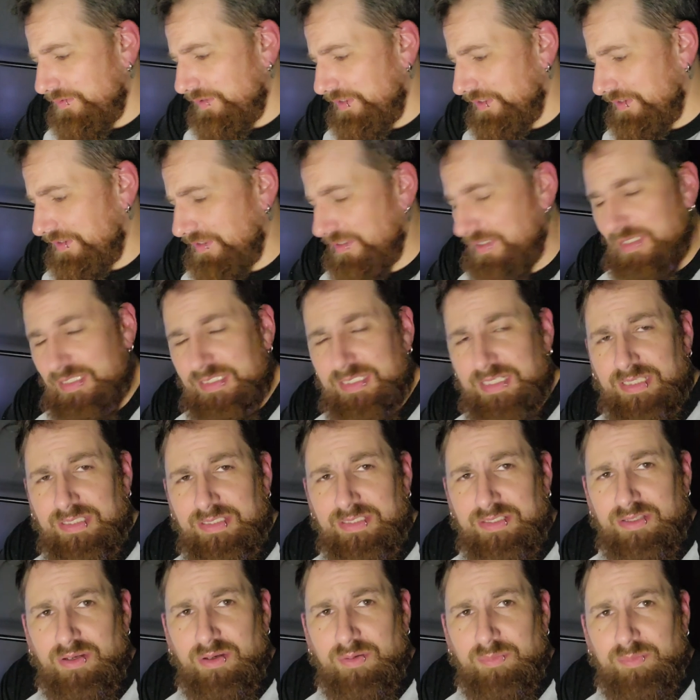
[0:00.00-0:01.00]
so I thought I'd
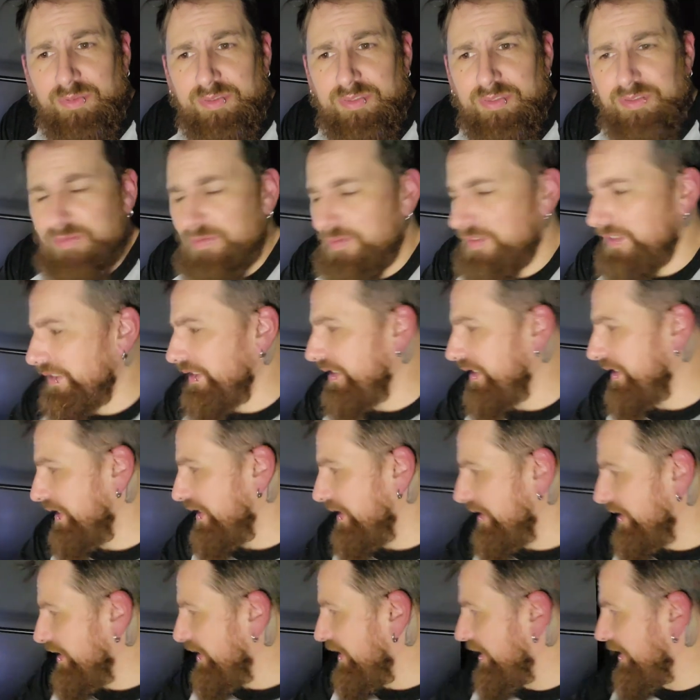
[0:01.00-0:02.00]
take the
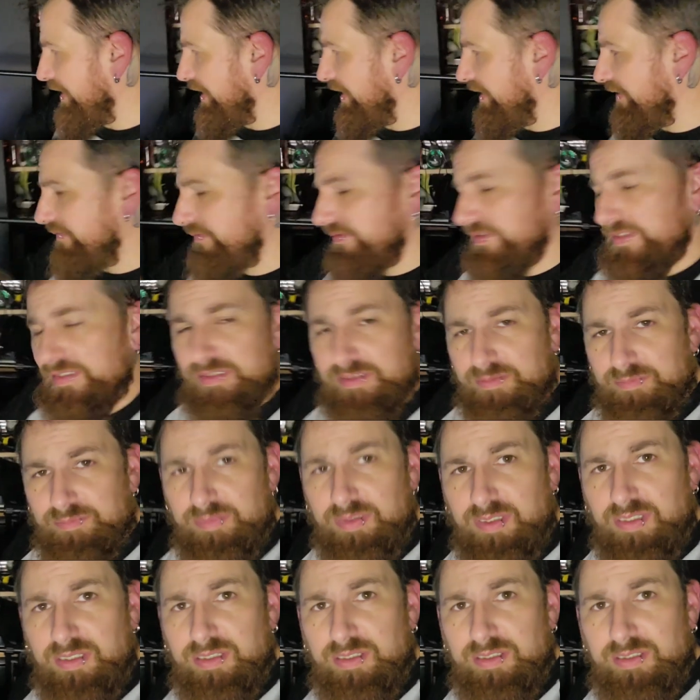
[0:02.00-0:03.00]
opportunity. I have
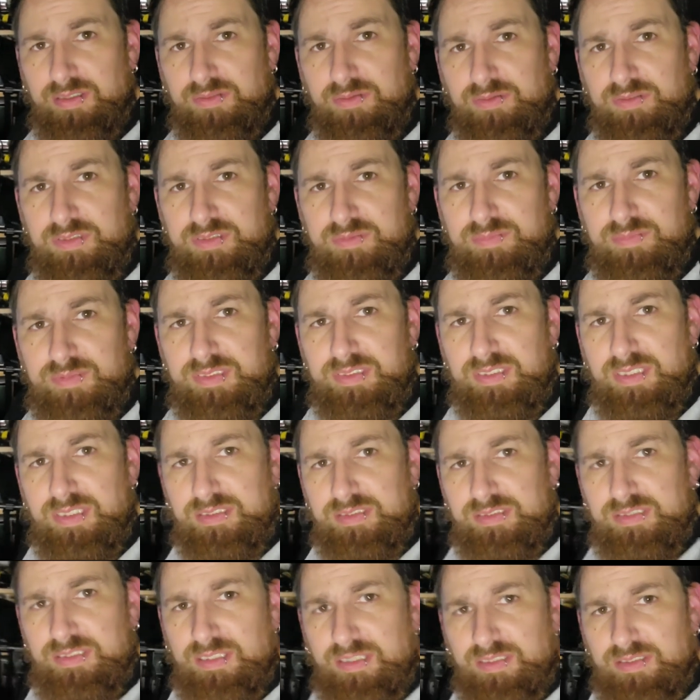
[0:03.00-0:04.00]
some uh, Christmas
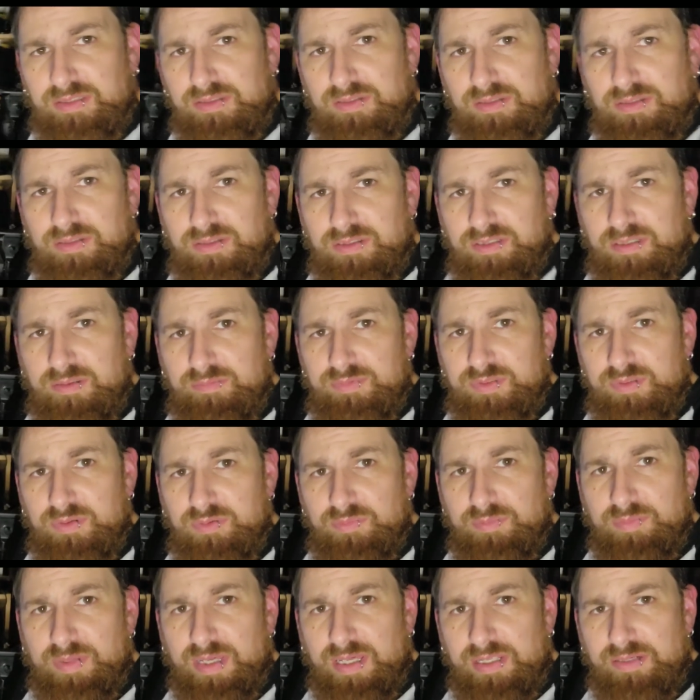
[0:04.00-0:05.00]
lights that I can hook up
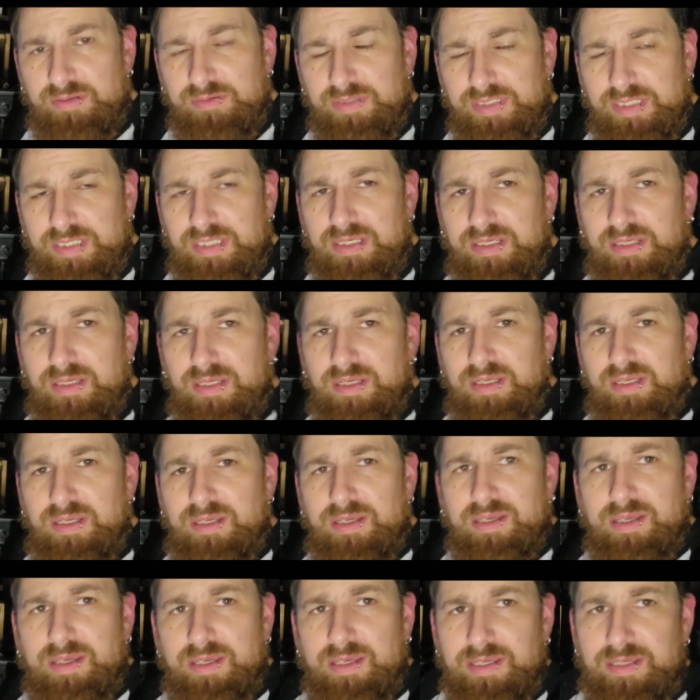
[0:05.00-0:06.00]
to a battery
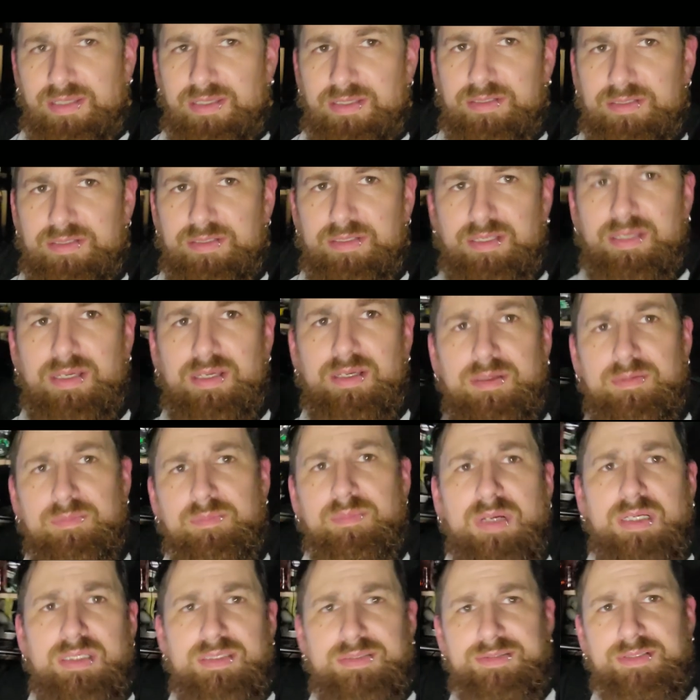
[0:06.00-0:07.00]
and uh,
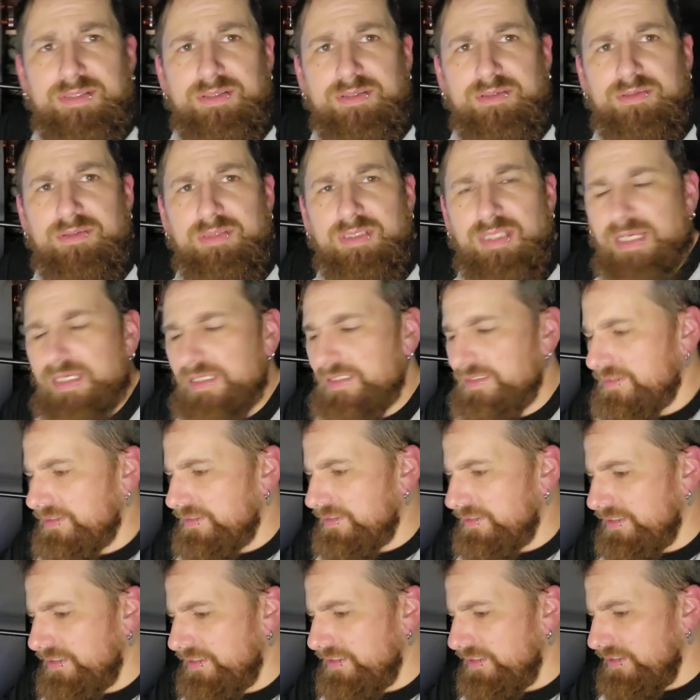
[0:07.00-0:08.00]
my circle
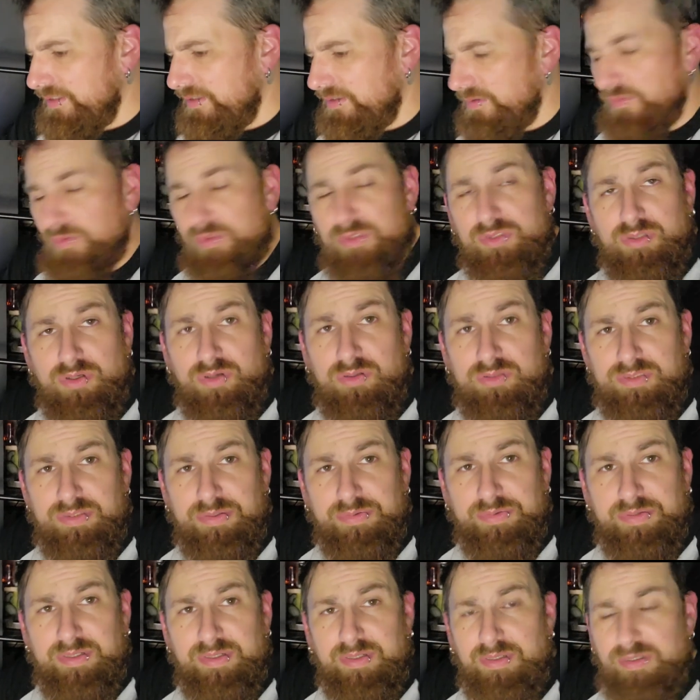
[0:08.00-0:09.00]
lights, which
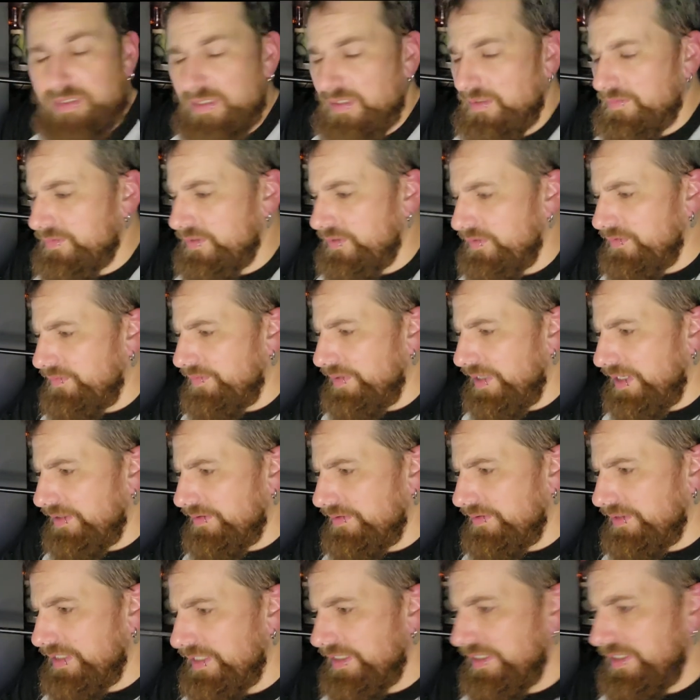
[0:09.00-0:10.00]
also can hook up to a
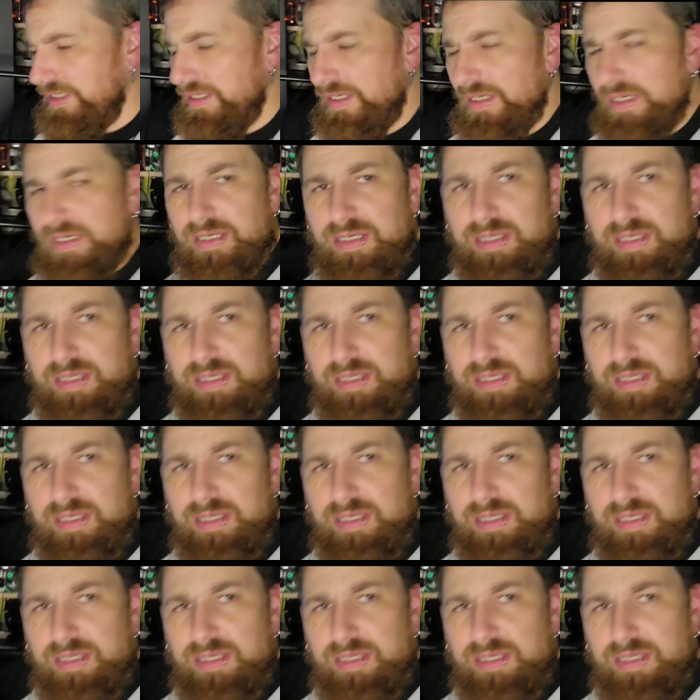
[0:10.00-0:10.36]
battery